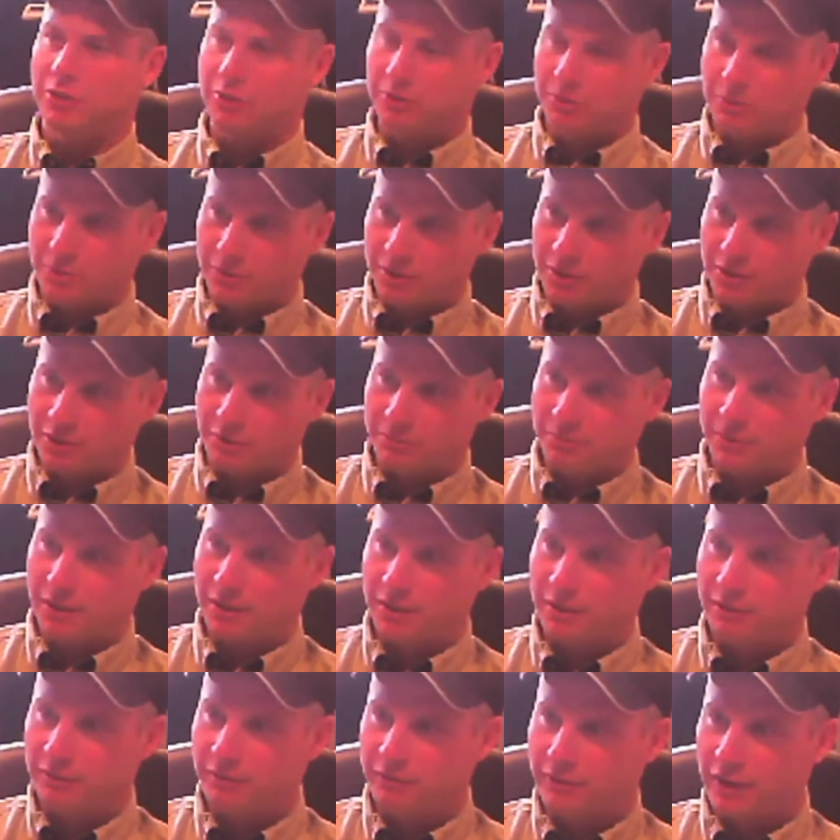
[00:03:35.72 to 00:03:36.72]
too, a little
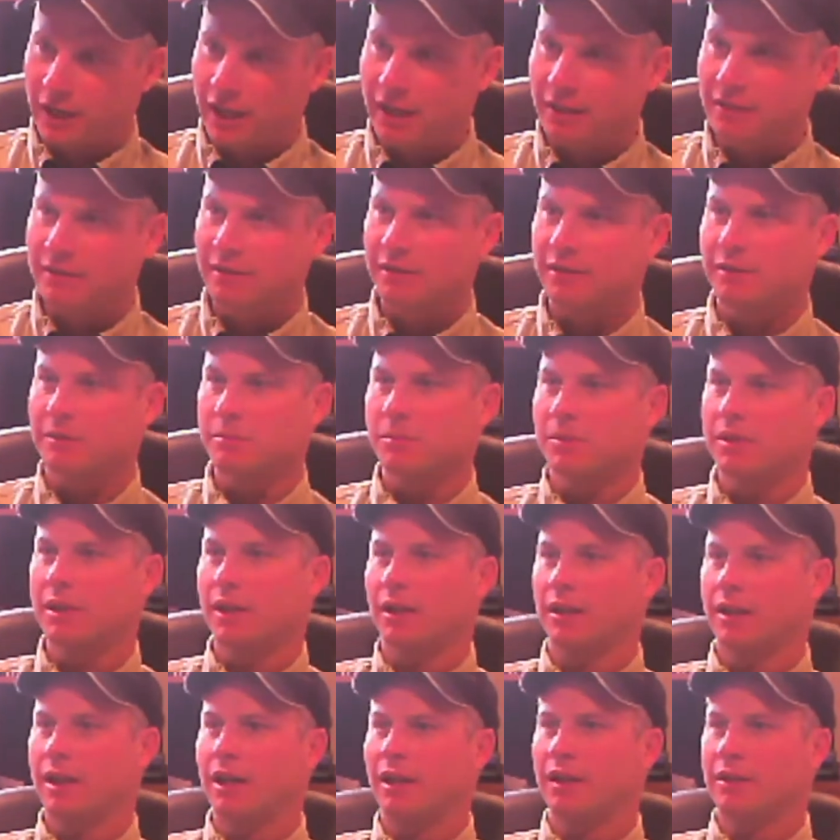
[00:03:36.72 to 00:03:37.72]
bit of ag systems
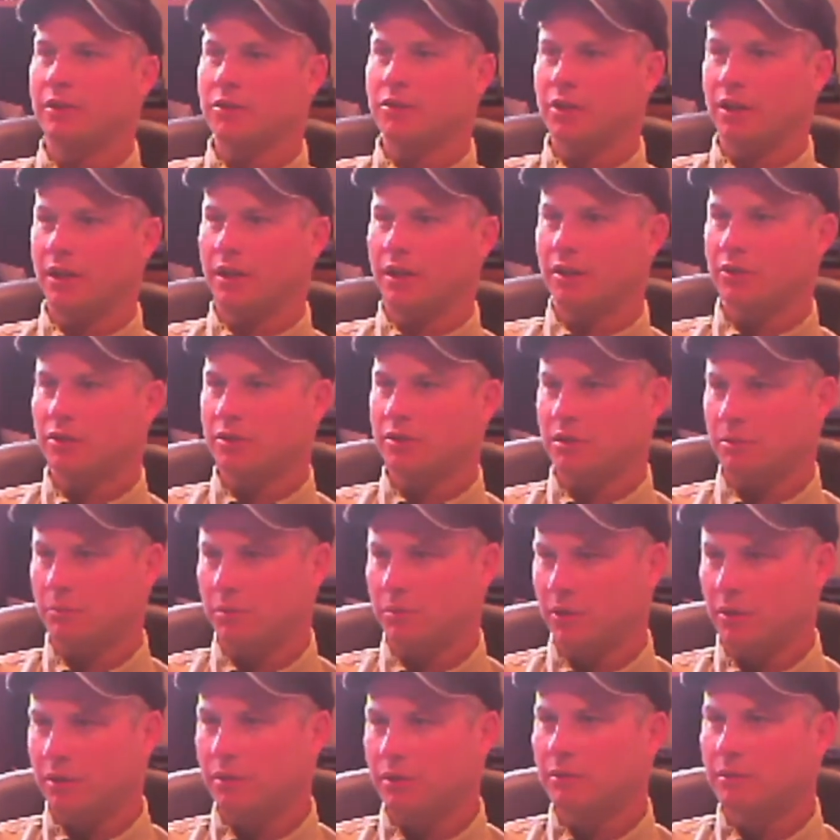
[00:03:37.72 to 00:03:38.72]
technology, and
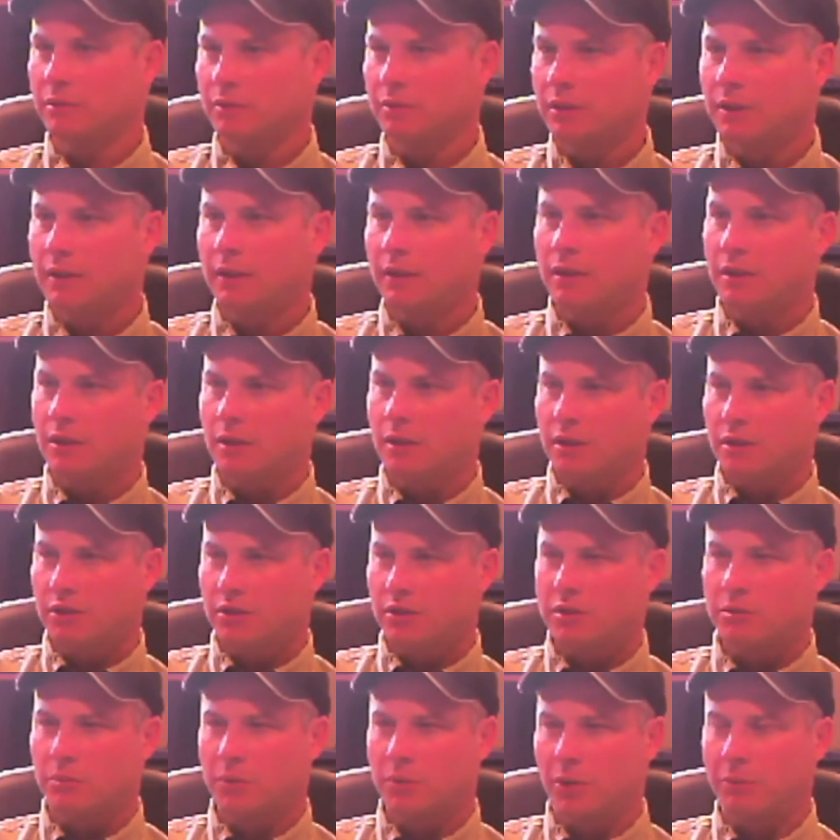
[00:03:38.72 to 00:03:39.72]

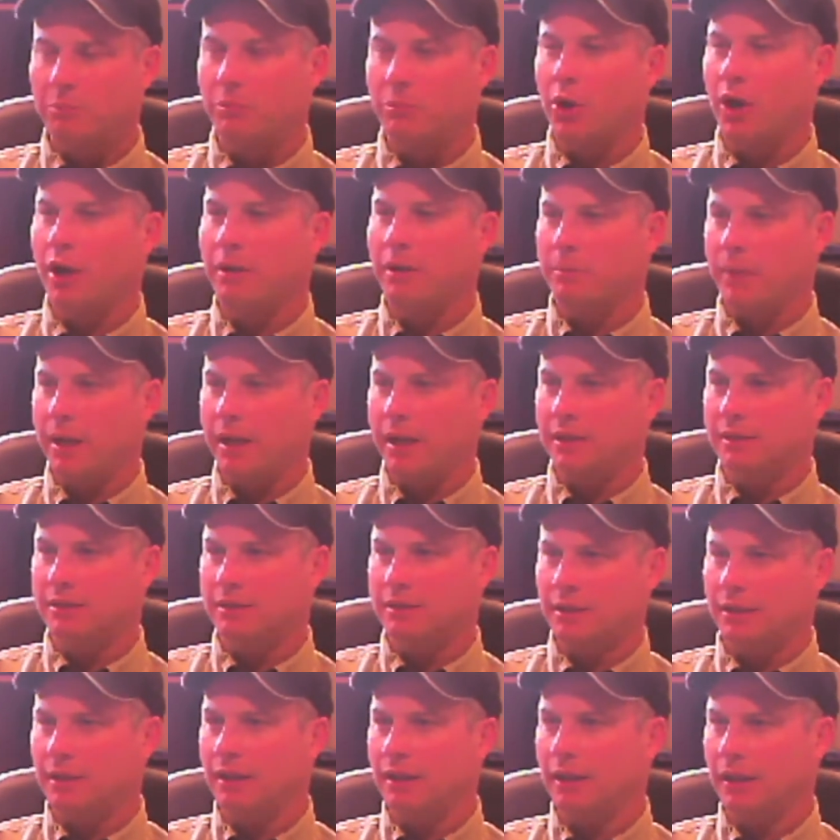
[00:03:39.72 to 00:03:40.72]
just a real broad-based
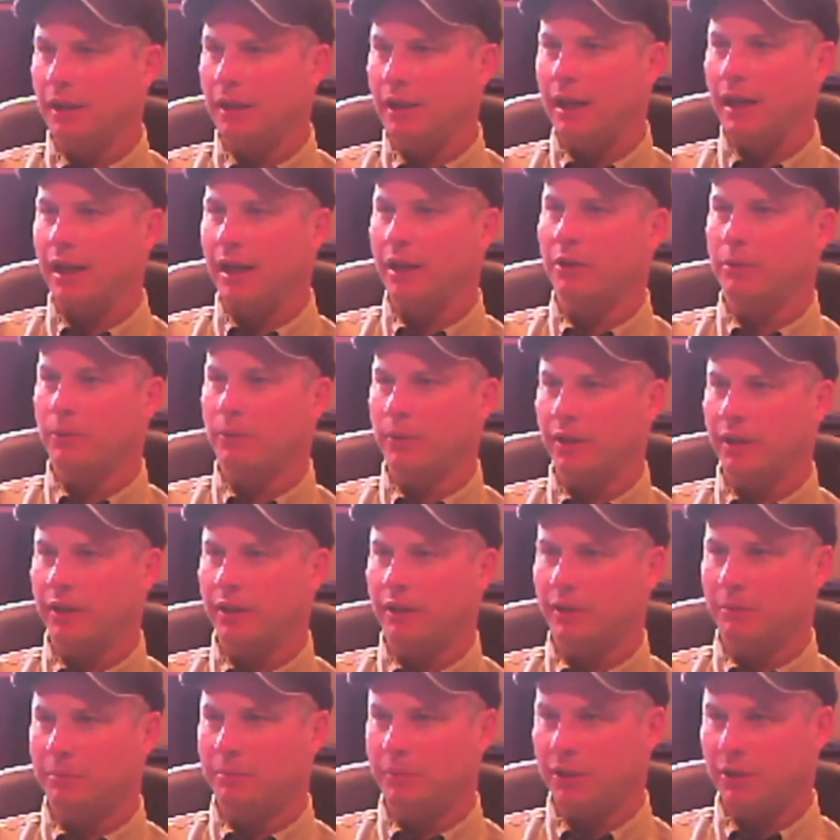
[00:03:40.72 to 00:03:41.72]
ag
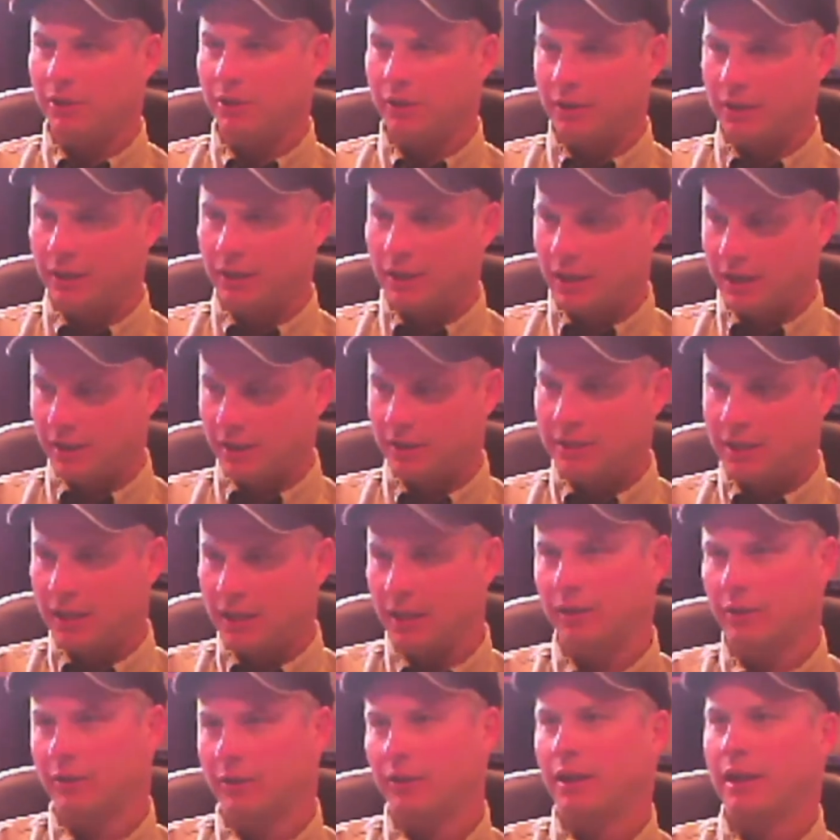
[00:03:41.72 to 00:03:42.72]
curriculum. And then you can kind of
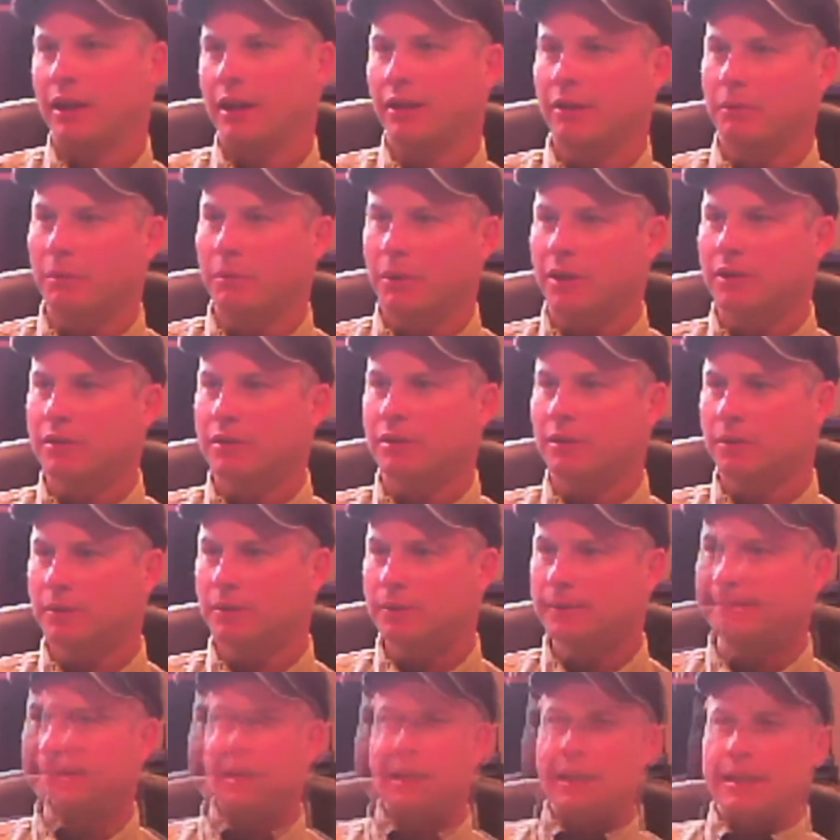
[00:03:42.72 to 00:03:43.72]
tailor it how you want
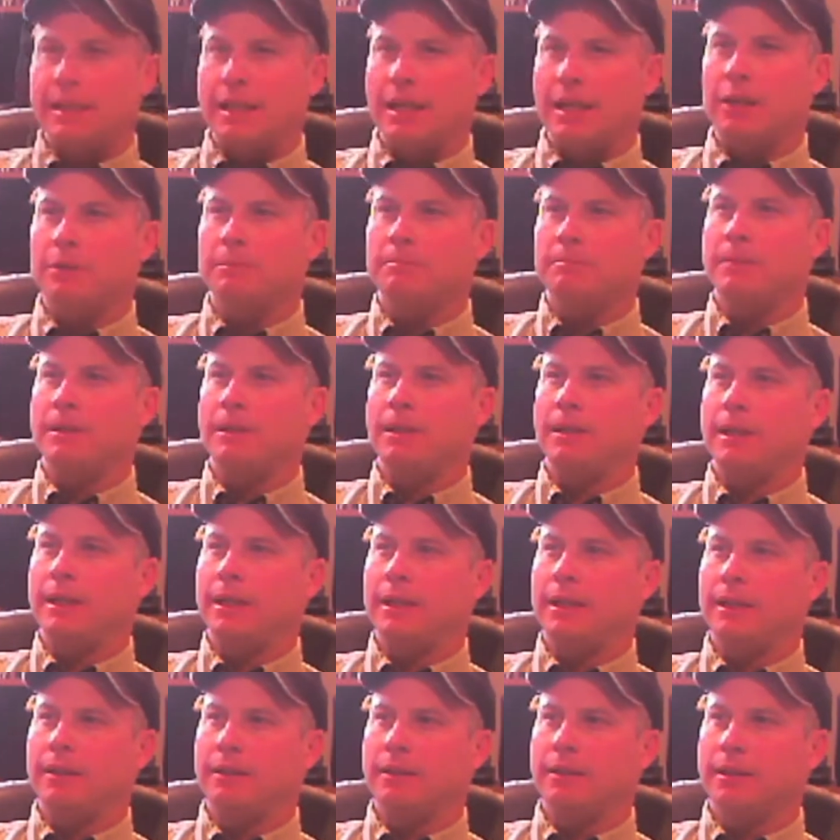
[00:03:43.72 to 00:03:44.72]
to. It's helped
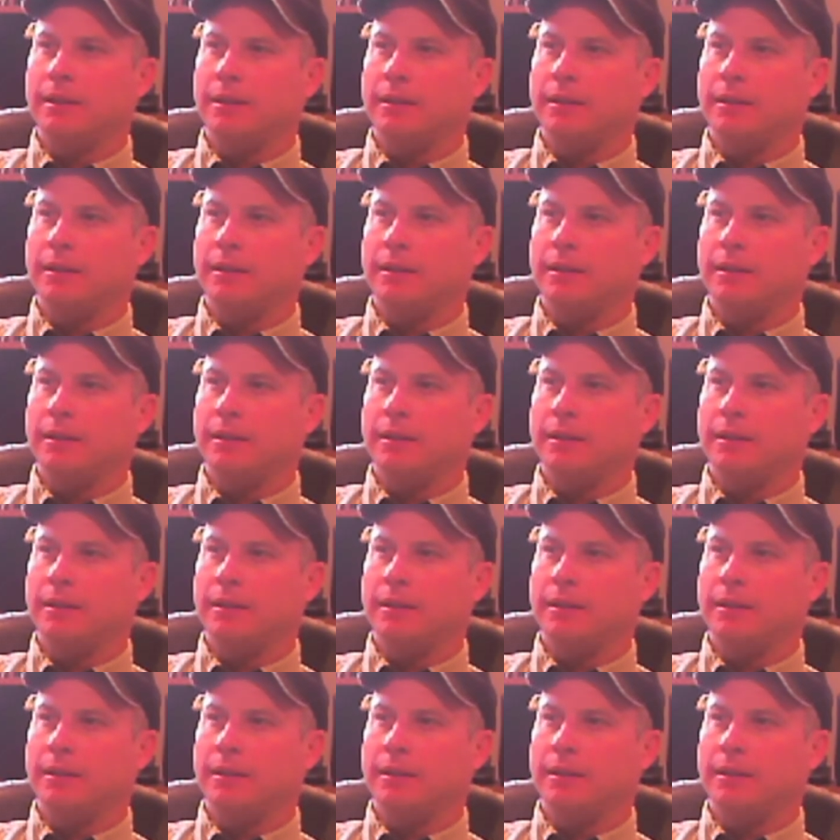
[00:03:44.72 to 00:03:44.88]
me.